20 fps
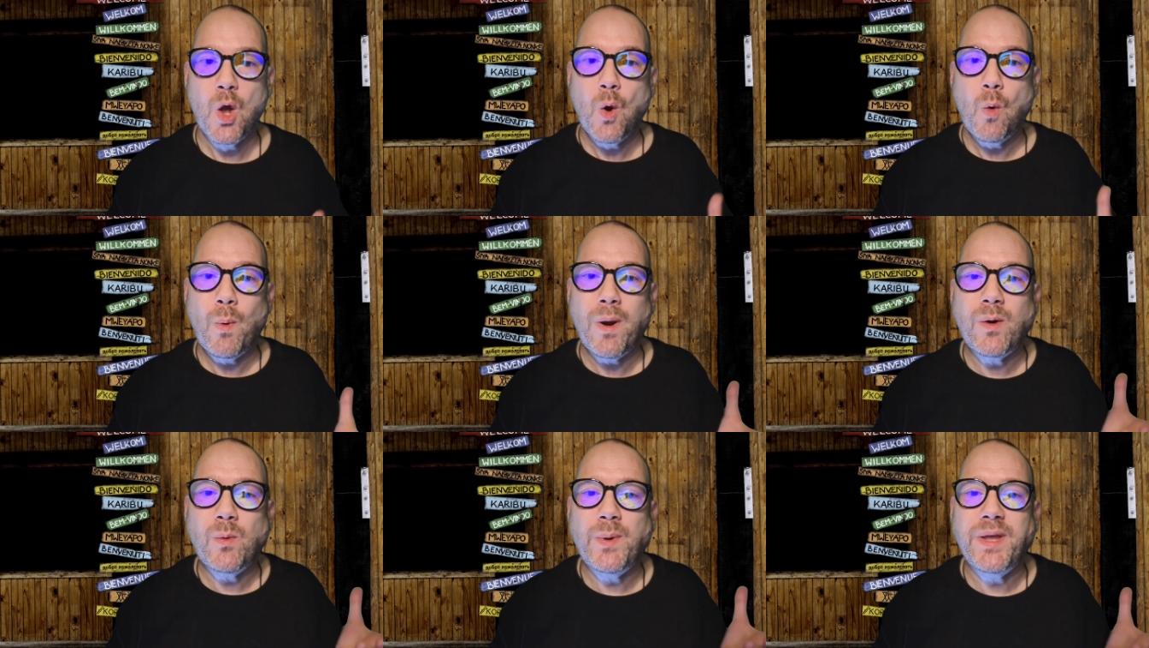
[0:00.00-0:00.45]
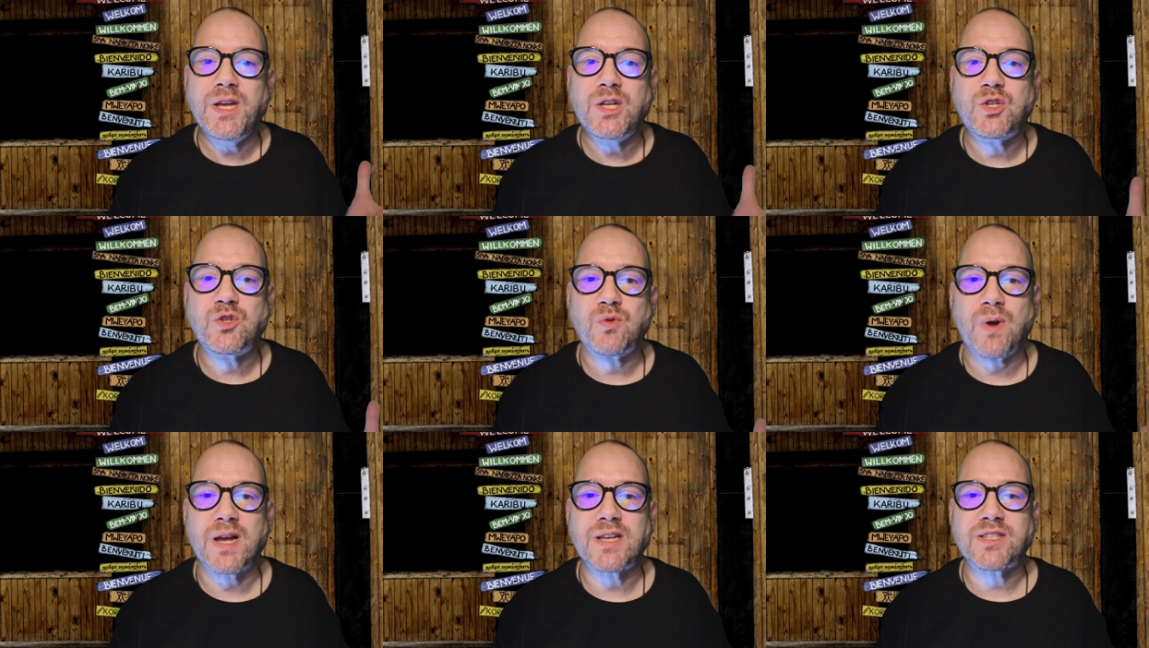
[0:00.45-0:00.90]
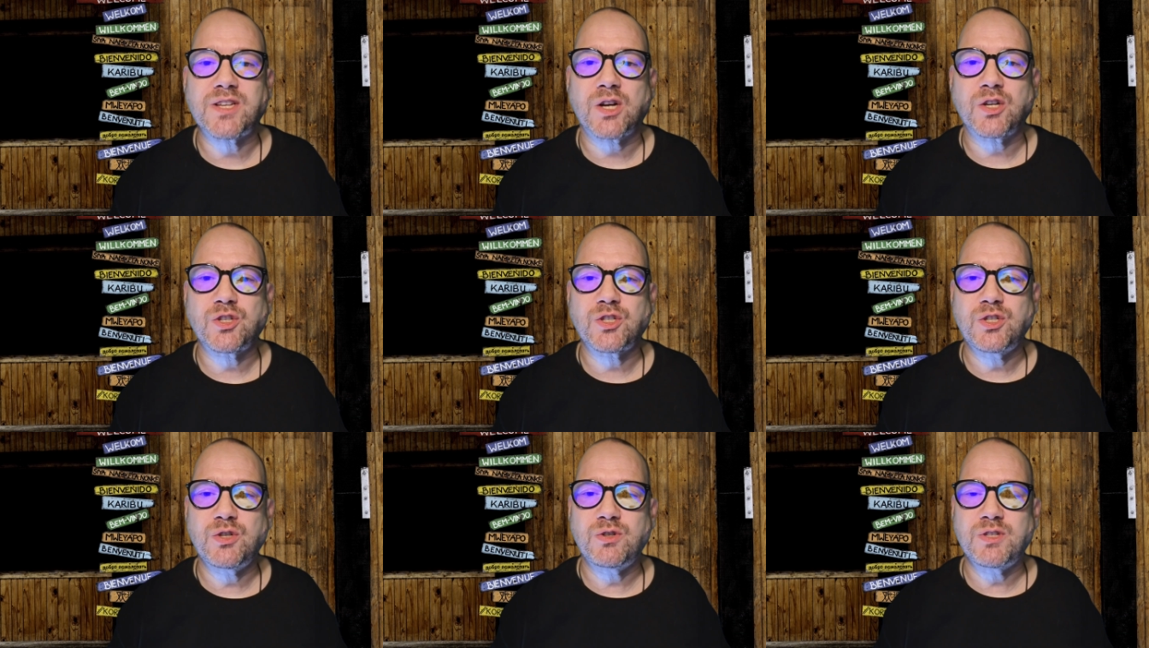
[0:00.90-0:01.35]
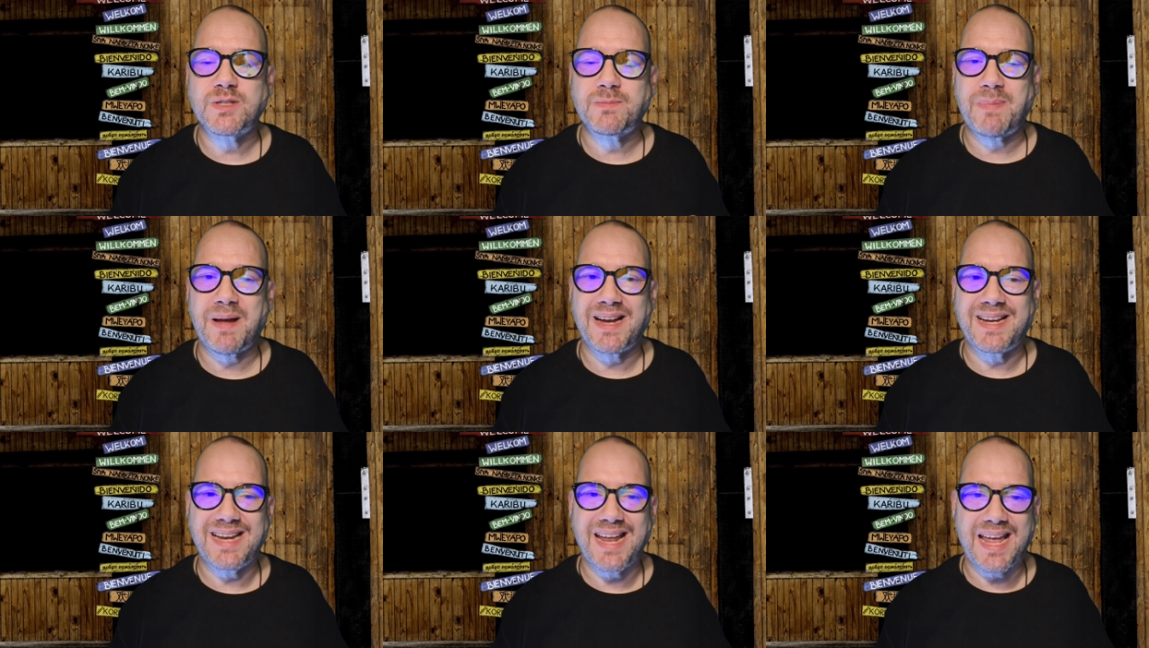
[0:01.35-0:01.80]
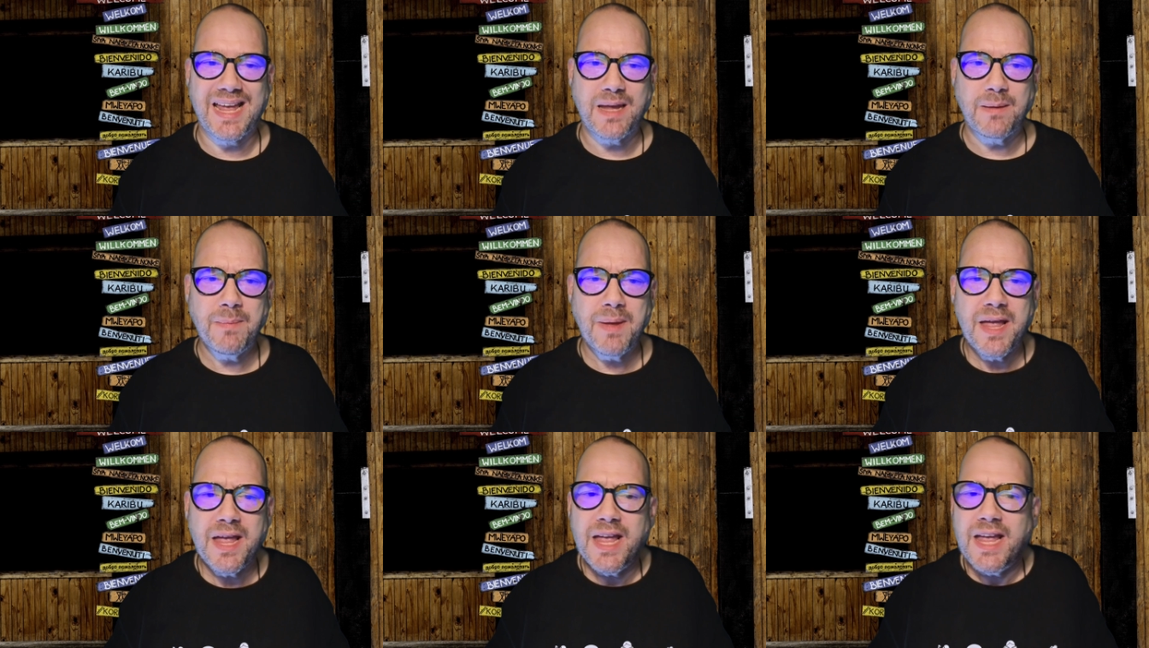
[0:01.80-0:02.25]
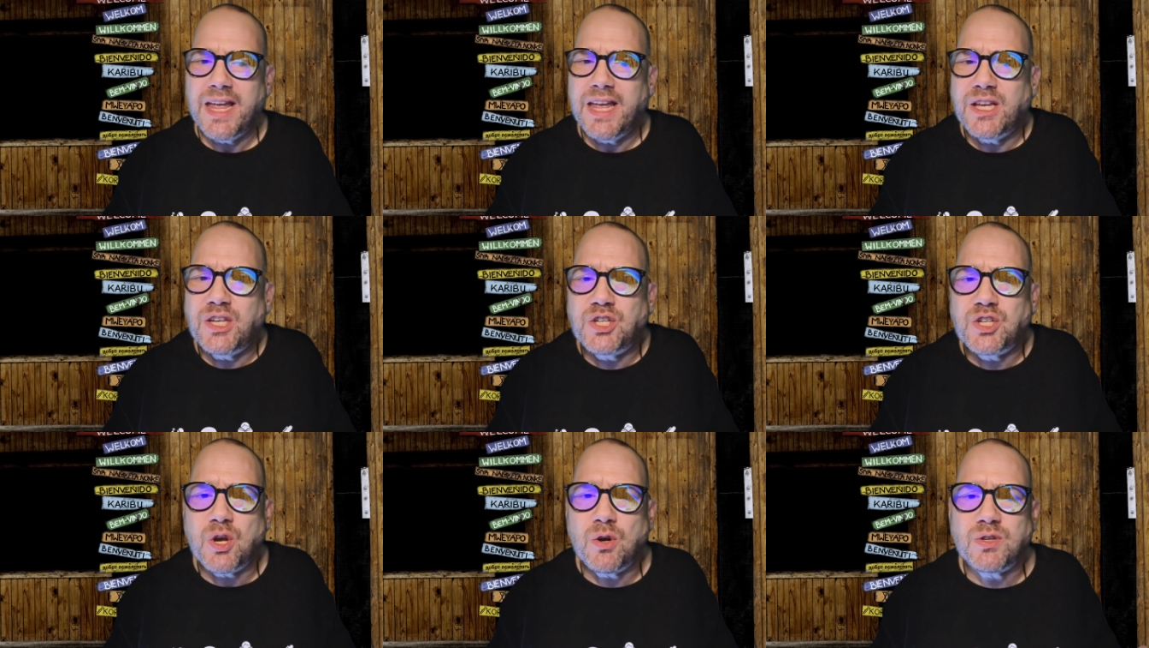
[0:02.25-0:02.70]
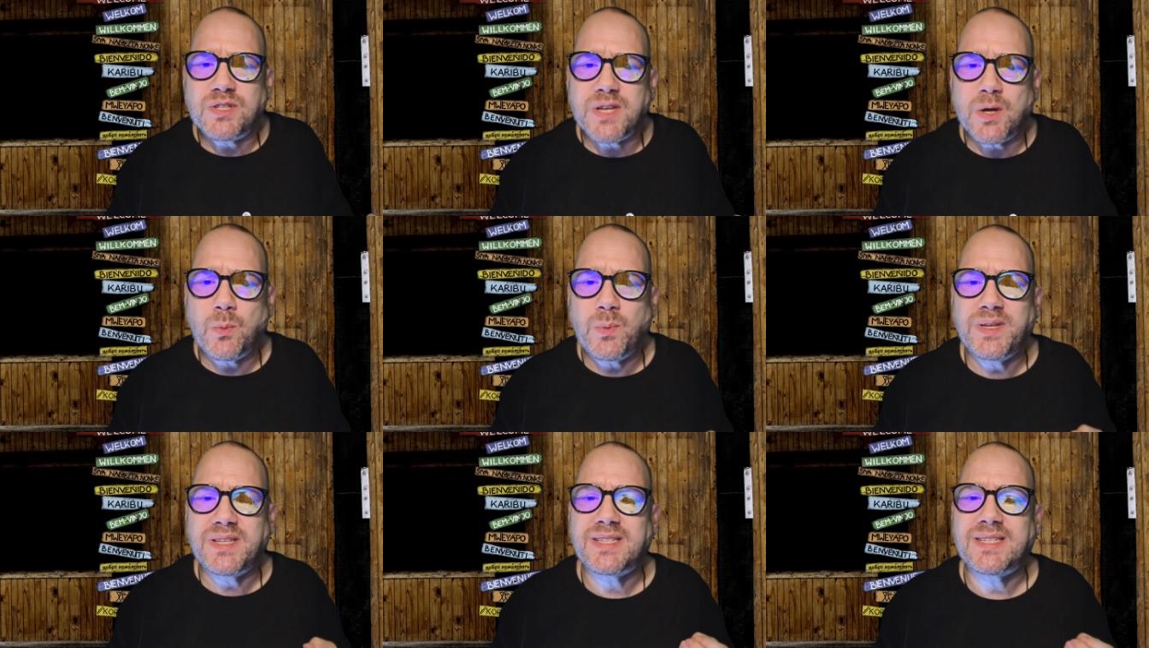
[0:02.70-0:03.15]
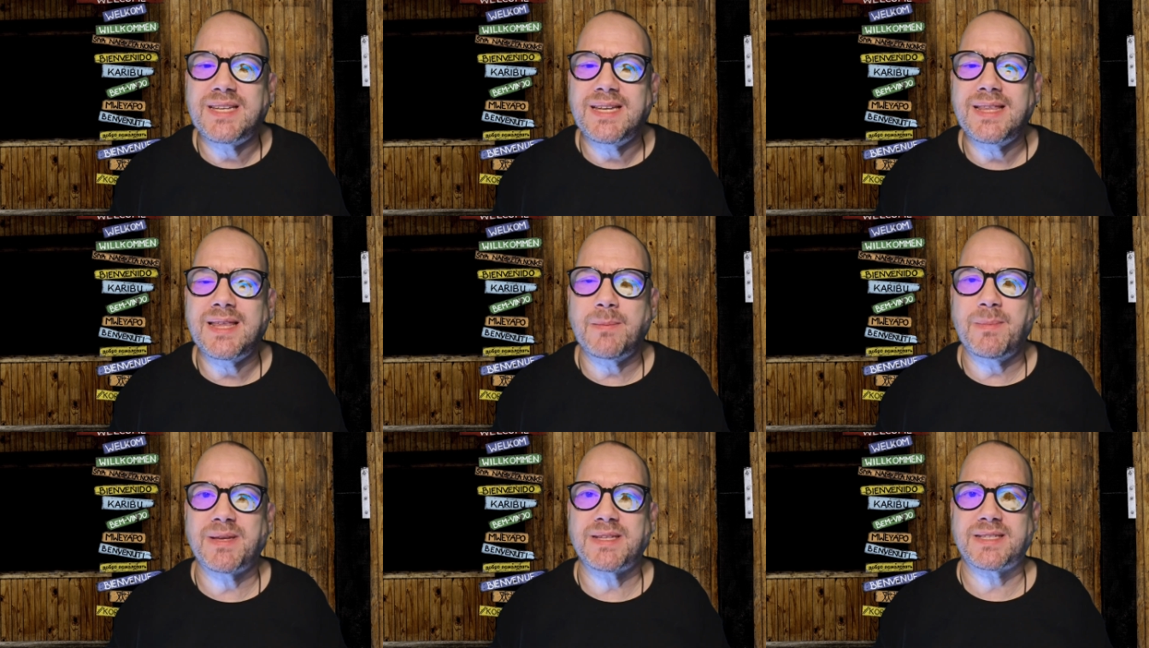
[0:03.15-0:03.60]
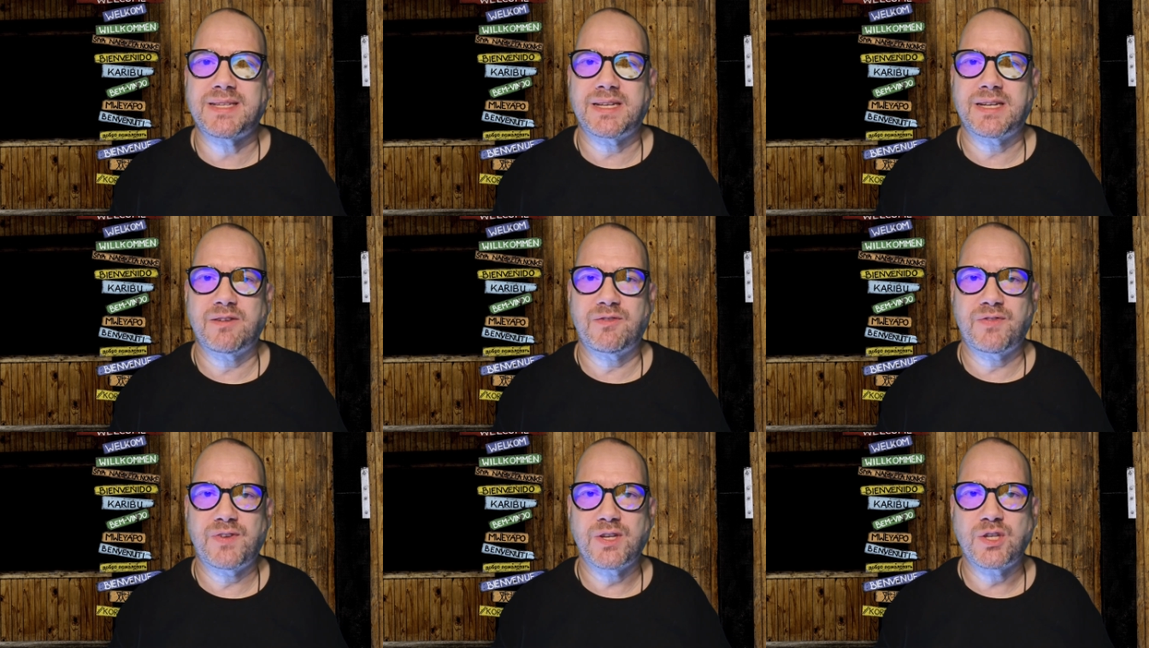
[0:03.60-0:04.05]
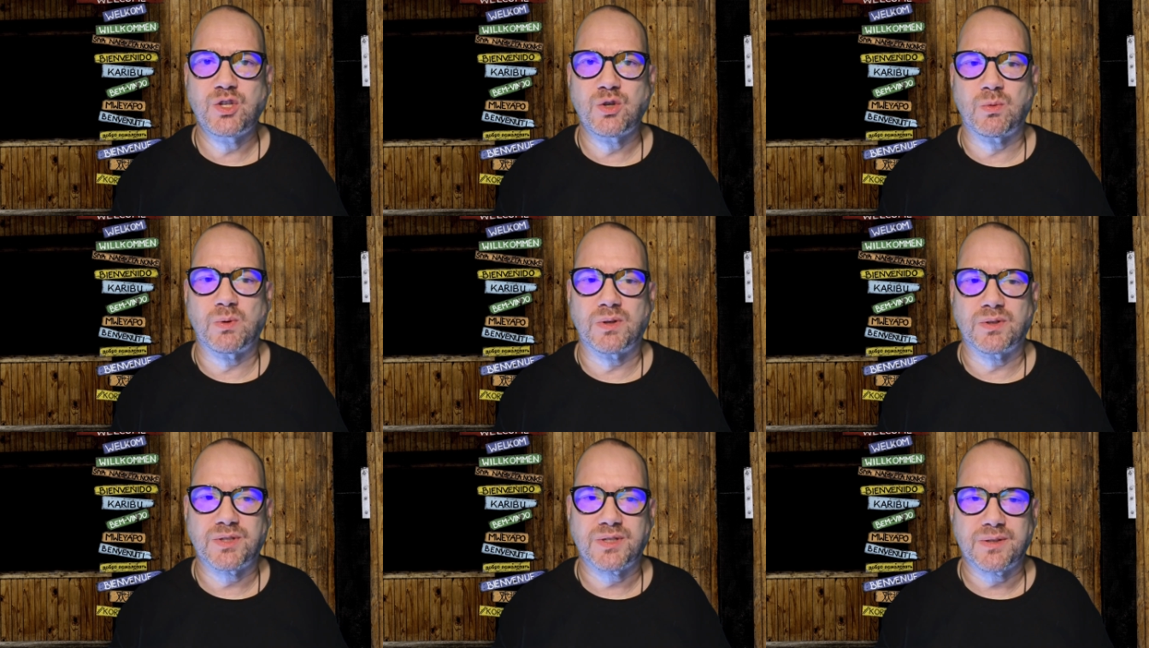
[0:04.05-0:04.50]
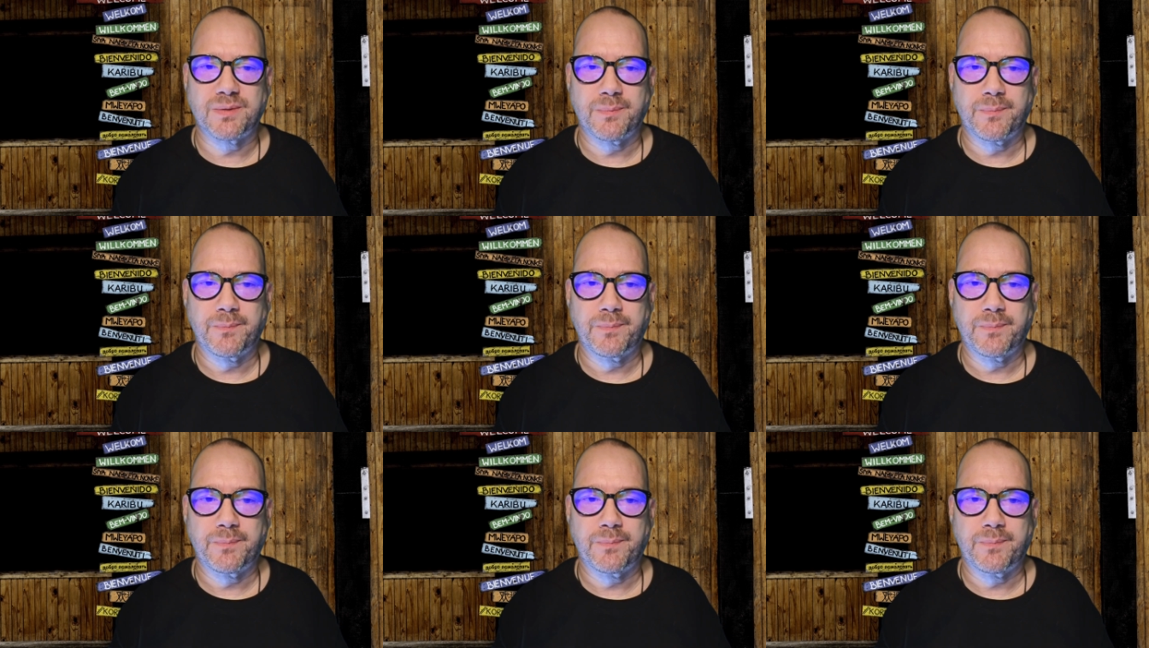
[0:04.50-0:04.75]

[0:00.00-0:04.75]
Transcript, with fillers: When we address our students by name, it shows that we see them as individuals.